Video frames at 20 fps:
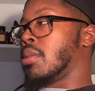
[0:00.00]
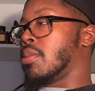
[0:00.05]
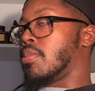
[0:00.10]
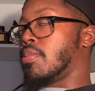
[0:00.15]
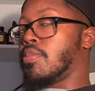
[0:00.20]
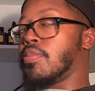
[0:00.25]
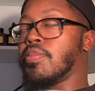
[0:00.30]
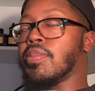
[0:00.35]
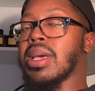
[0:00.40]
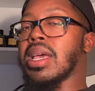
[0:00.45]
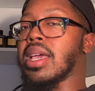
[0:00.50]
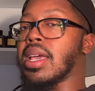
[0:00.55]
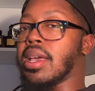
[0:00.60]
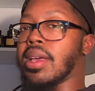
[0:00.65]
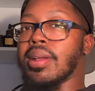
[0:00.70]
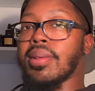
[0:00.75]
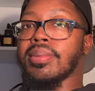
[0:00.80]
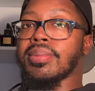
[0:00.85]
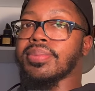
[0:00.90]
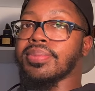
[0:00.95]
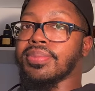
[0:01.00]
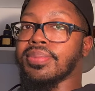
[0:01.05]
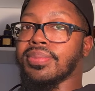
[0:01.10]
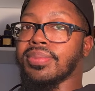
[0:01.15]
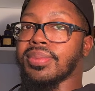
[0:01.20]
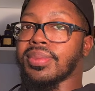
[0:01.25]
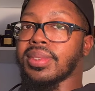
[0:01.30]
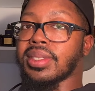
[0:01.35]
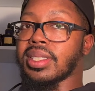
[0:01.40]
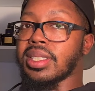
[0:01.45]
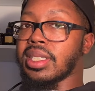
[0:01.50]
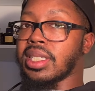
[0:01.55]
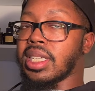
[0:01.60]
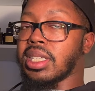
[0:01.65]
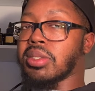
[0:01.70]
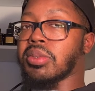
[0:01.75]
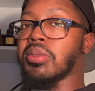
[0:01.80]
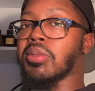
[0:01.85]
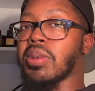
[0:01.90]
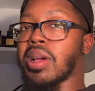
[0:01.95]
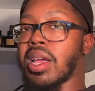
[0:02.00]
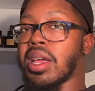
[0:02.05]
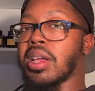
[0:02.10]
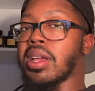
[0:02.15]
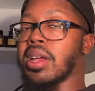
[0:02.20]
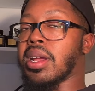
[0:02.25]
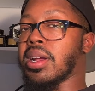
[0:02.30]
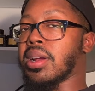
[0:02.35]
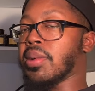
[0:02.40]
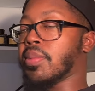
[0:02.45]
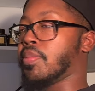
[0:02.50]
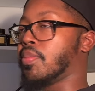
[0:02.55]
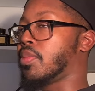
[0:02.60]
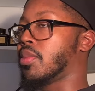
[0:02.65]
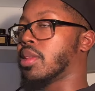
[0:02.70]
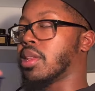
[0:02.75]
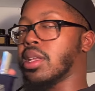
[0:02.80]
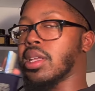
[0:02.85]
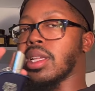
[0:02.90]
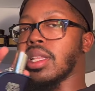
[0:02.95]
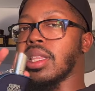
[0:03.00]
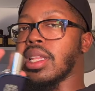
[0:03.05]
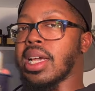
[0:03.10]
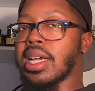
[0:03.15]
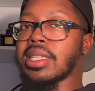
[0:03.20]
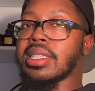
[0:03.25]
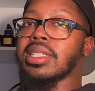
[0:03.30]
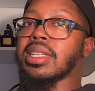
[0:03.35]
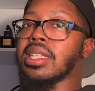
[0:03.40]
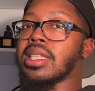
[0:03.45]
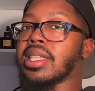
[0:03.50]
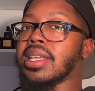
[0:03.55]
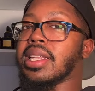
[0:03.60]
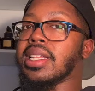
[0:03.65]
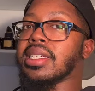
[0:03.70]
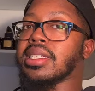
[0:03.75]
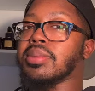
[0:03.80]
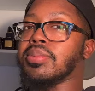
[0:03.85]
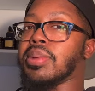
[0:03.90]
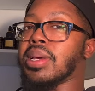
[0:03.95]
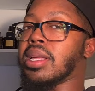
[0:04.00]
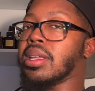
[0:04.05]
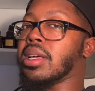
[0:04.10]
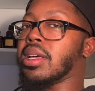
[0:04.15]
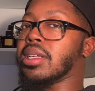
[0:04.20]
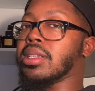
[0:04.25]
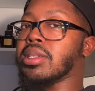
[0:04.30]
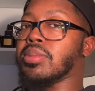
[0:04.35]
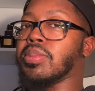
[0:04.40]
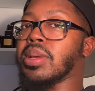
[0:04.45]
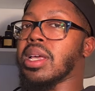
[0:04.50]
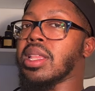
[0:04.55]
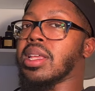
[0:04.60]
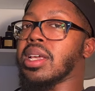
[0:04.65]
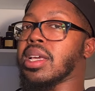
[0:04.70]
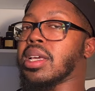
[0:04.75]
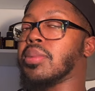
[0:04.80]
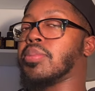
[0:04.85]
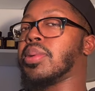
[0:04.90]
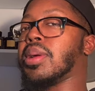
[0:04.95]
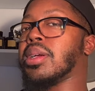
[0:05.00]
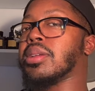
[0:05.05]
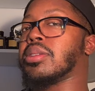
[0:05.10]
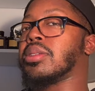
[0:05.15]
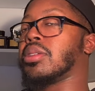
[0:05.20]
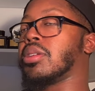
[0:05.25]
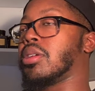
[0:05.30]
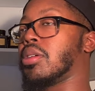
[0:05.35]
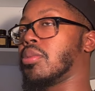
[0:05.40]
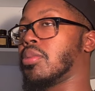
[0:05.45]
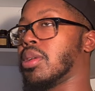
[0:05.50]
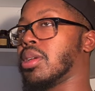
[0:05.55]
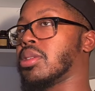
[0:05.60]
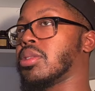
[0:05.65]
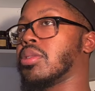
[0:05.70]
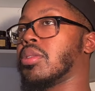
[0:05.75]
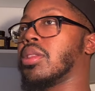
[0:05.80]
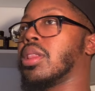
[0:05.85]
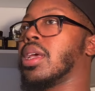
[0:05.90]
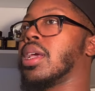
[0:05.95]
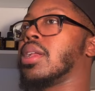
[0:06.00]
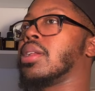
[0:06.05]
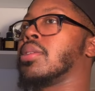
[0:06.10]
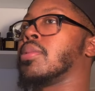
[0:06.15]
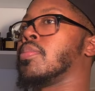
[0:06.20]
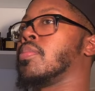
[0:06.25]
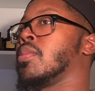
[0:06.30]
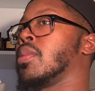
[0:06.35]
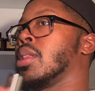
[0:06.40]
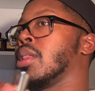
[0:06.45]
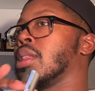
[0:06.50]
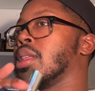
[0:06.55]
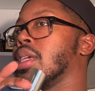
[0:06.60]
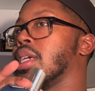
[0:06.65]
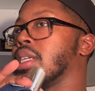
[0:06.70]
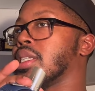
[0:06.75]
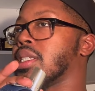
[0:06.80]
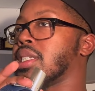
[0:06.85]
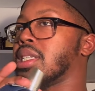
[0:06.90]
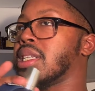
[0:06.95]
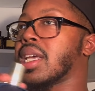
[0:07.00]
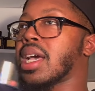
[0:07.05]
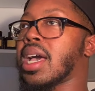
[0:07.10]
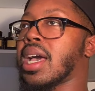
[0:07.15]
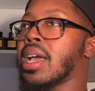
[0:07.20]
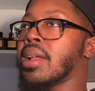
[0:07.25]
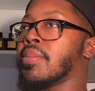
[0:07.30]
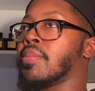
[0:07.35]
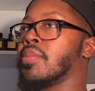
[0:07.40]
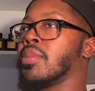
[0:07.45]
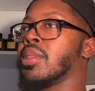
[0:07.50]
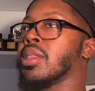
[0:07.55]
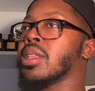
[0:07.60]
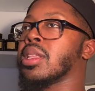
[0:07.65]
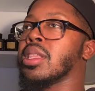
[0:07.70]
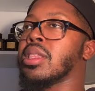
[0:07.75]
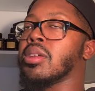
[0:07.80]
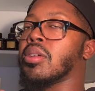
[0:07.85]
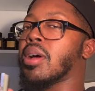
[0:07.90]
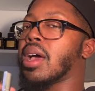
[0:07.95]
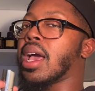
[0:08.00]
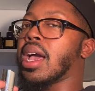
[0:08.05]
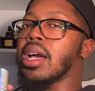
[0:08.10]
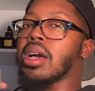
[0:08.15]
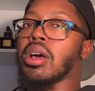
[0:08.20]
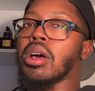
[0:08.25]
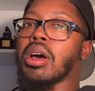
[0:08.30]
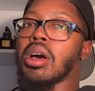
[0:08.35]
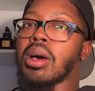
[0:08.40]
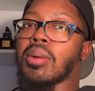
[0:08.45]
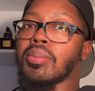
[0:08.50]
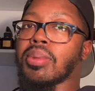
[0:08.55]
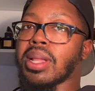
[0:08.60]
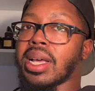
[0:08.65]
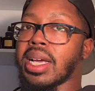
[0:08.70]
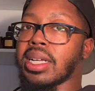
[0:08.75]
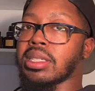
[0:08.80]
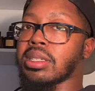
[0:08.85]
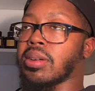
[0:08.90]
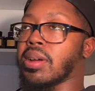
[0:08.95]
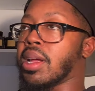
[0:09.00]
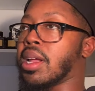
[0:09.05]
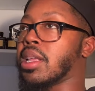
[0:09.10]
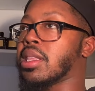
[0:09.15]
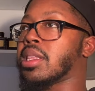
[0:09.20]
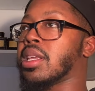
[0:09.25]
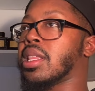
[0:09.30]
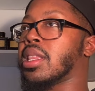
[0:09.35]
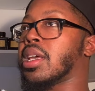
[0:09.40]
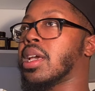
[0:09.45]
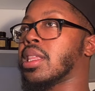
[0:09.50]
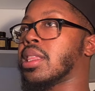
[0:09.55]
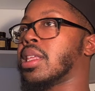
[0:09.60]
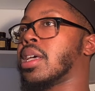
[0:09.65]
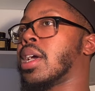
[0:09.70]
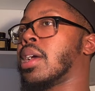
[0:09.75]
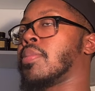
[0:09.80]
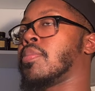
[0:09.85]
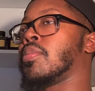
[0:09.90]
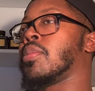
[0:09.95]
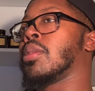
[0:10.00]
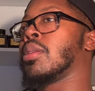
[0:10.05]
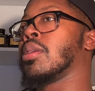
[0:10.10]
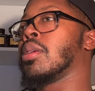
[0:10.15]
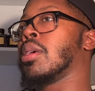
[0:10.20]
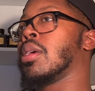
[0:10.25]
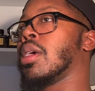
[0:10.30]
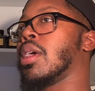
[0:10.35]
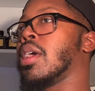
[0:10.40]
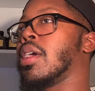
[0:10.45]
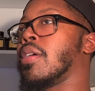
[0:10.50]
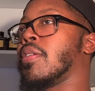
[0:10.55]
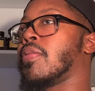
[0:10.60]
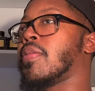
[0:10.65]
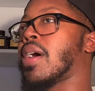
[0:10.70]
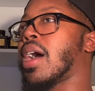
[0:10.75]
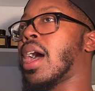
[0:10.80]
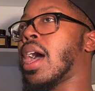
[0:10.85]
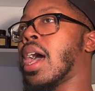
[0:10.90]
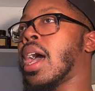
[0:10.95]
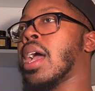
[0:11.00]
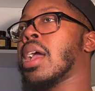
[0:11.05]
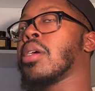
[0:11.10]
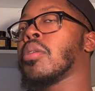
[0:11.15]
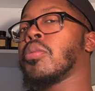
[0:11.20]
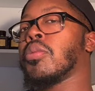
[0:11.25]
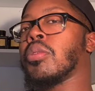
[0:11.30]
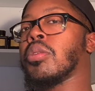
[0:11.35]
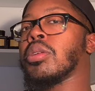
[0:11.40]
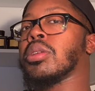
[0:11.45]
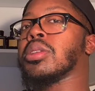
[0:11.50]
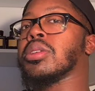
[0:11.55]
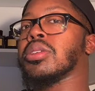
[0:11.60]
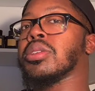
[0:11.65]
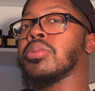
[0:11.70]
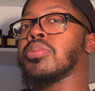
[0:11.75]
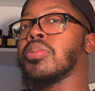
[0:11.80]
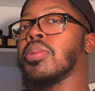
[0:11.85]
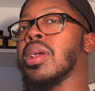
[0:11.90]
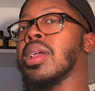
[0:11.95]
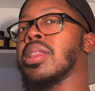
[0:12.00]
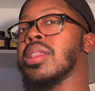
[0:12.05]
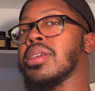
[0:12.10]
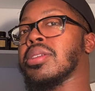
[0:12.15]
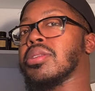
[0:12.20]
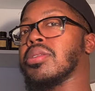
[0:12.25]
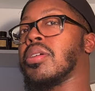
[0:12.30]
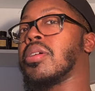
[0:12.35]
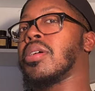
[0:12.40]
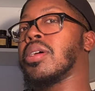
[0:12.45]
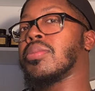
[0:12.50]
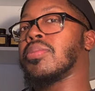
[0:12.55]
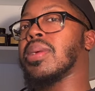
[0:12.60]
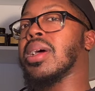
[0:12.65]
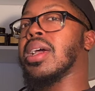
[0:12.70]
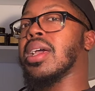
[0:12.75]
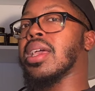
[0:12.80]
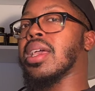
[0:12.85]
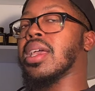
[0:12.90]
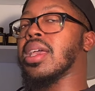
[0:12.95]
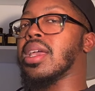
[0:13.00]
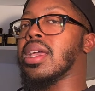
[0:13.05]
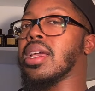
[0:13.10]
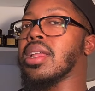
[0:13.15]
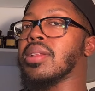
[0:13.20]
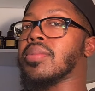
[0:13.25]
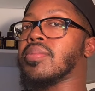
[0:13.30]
Man, this one right here, non-synthetic uh, smelling compared to the original Layton. It's not no alcohol blast or anything like that. If I were to spray this on my hand,